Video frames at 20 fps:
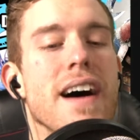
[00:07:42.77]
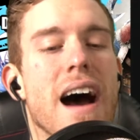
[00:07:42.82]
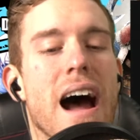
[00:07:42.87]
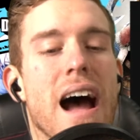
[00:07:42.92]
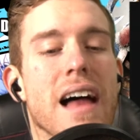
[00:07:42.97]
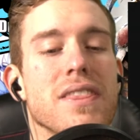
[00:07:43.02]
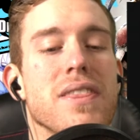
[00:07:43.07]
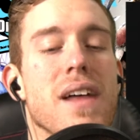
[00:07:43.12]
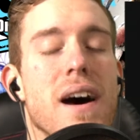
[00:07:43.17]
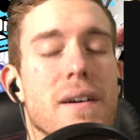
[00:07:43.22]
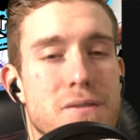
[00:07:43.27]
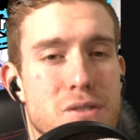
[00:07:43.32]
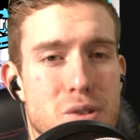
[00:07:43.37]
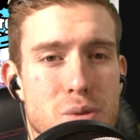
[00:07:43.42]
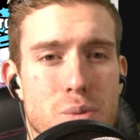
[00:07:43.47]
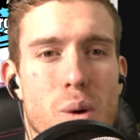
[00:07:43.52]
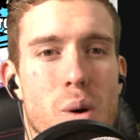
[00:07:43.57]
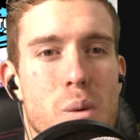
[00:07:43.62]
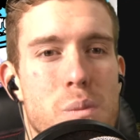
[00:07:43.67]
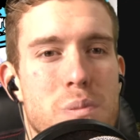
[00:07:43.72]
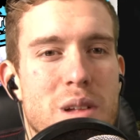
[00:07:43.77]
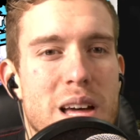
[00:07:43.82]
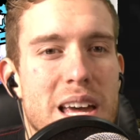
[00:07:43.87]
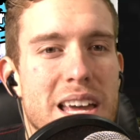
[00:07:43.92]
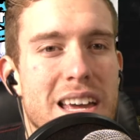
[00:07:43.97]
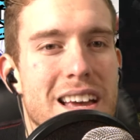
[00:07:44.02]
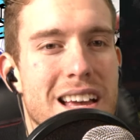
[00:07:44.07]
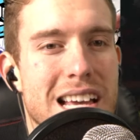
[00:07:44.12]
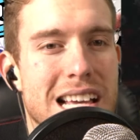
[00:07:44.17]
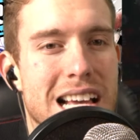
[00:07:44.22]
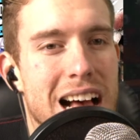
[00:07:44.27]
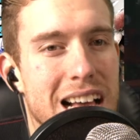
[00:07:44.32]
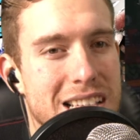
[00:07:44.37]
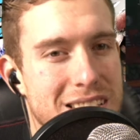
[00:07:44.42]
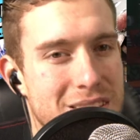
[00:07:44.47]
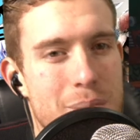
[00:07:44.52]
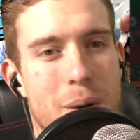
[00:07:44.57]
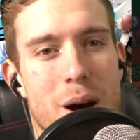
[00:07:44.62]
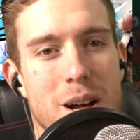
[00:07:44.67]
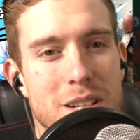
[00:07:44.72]
I'd love to roleplay
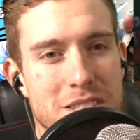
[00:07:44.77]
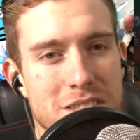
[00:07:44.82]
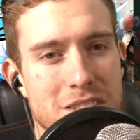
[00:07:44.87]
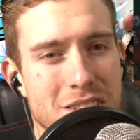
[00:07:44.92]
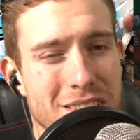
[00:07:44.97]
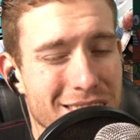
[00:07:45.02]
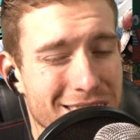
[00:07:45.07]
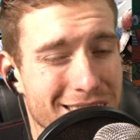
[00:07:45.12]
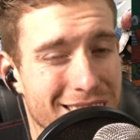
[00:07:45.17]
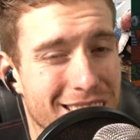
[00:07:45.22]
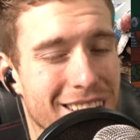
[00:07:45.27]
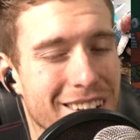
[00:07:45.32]
as a monster.